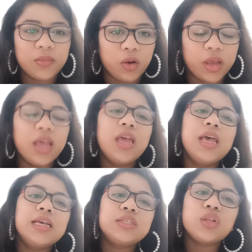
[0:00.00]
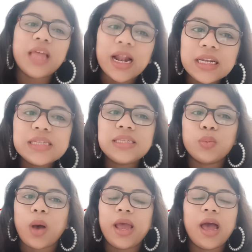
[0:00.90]
Okay, so that is
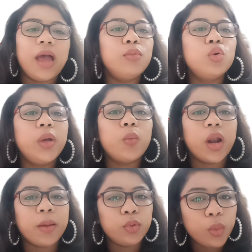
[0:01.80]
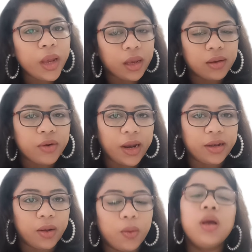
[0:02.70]
why I'm doing what I'm doing right now.